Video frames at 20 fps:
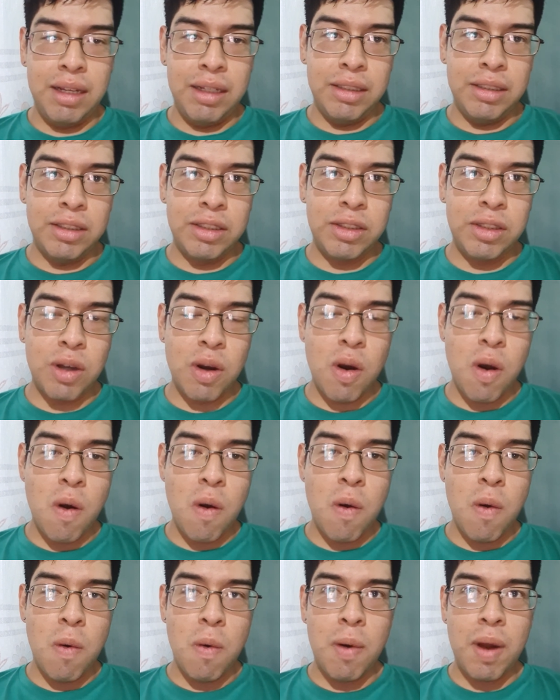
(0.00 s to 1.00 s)

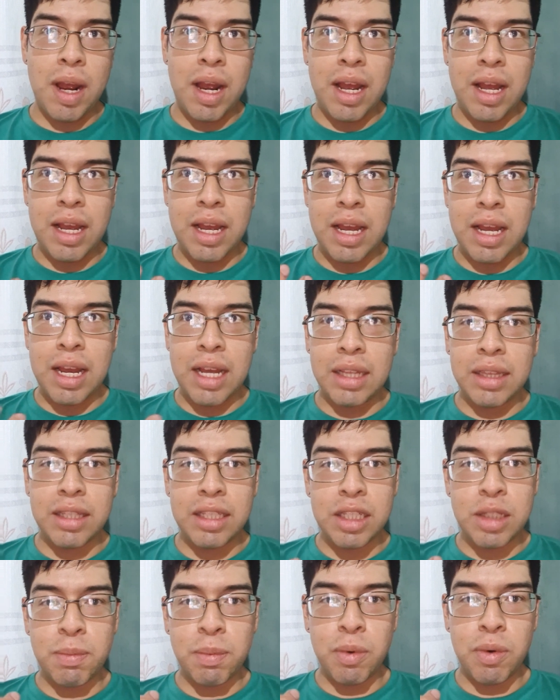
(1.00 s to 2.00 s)
So at
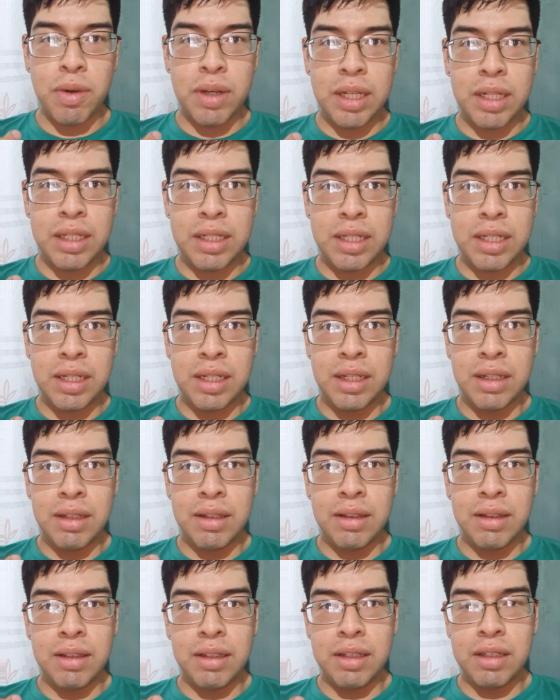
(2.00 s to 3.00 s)
this point,
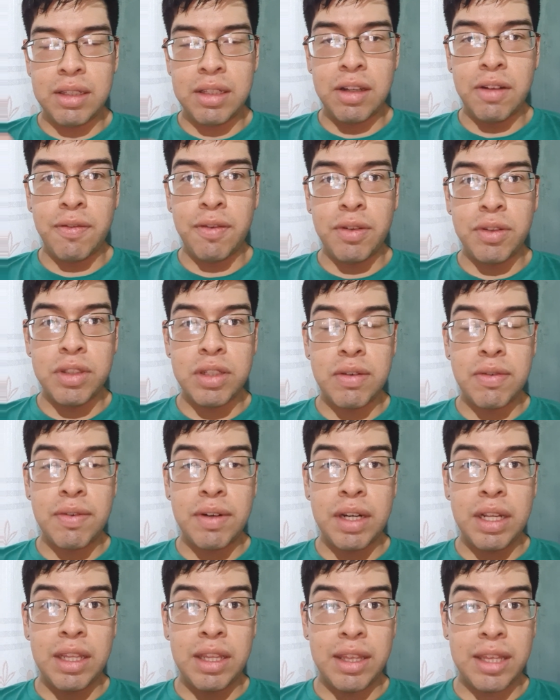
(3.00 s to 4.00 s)
the cell phones are
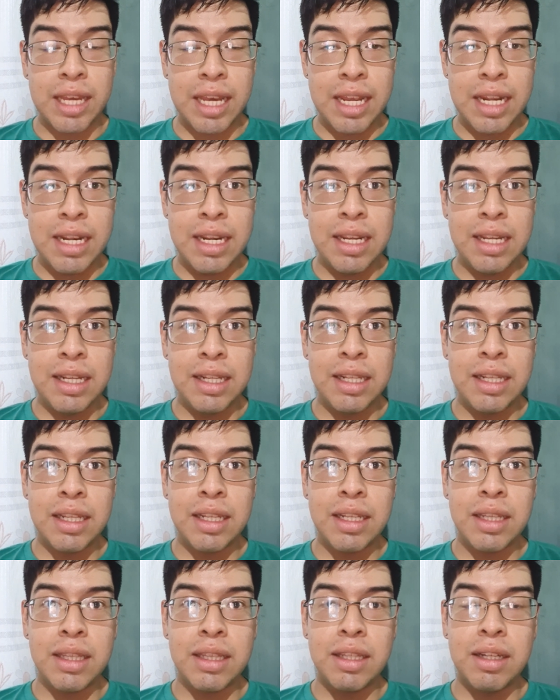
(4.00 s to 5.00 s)
very thin.
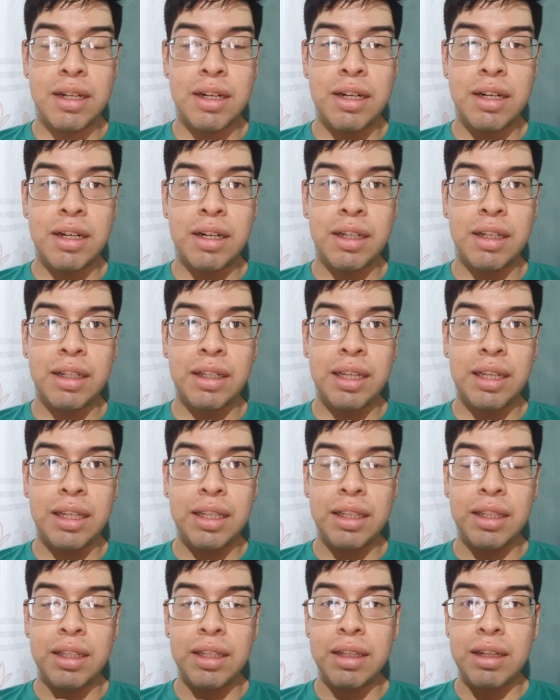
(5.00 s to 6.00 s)
Their
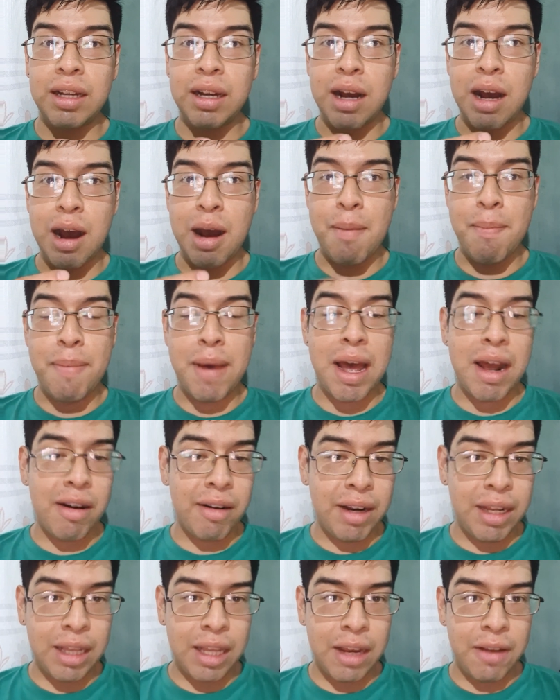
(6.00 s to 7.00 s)

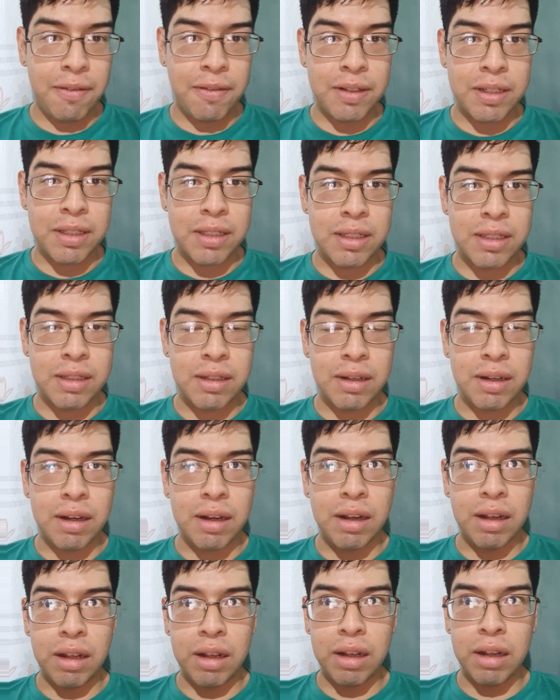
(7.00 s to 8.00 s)
battery life is
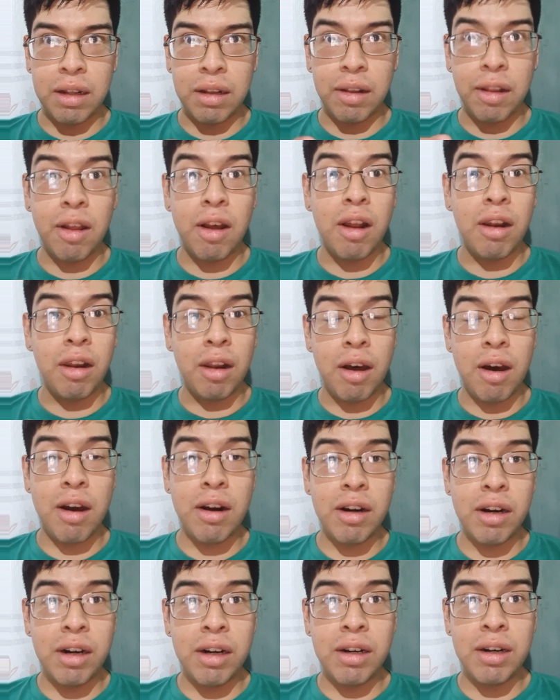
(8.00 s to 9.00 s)
a lot
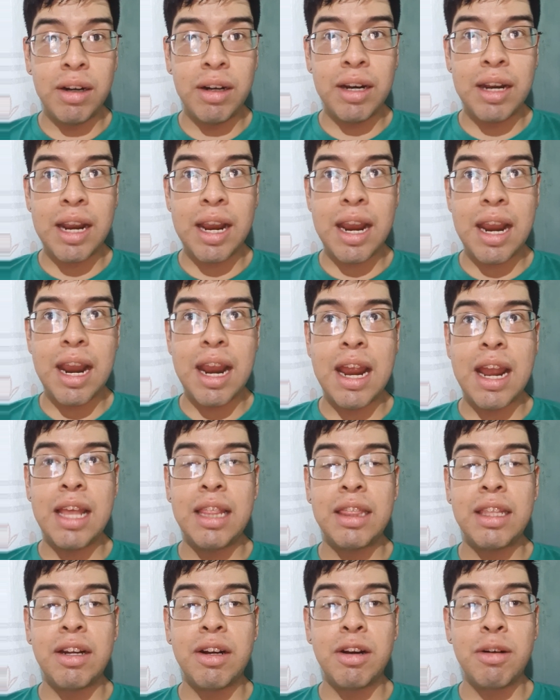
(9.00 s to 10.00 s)
longer,
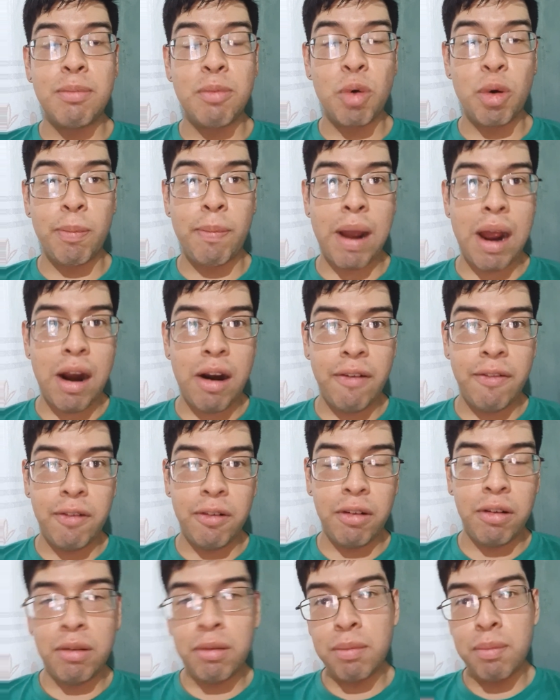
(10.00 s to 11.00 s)
and they're more
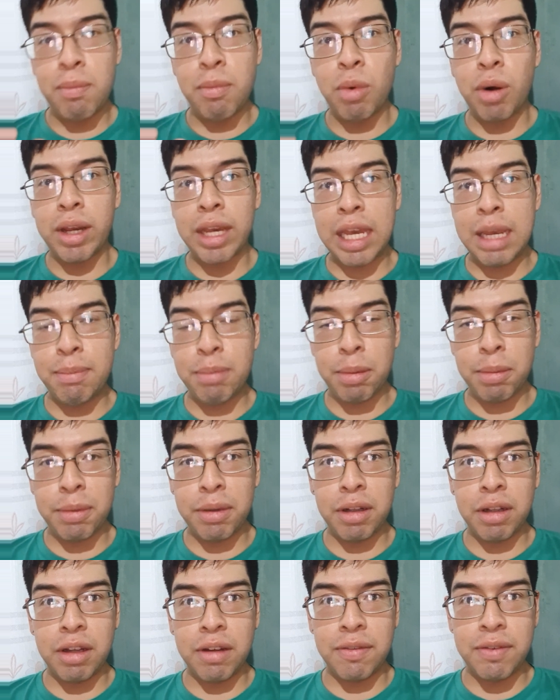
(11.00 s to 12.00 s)
powerful, more
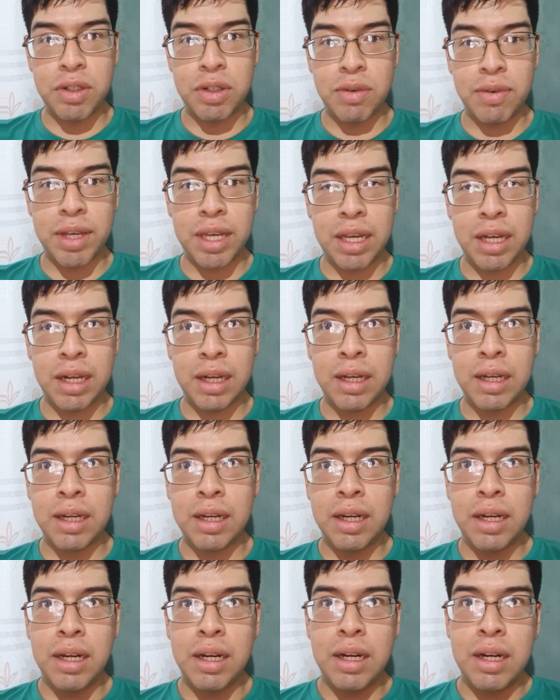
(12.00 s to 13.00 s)
capable of doing.
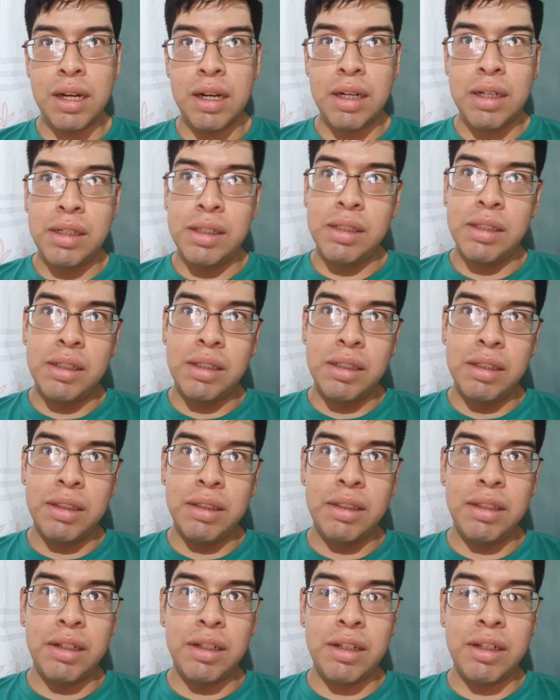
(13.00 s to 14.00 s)

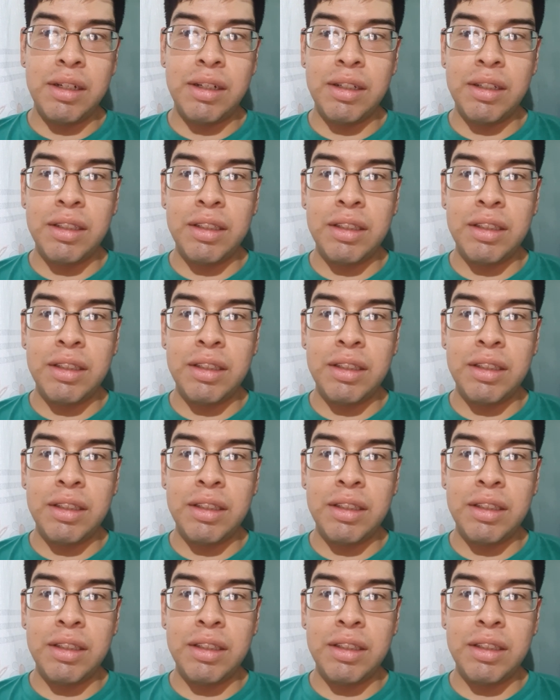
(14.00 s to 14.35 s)
They're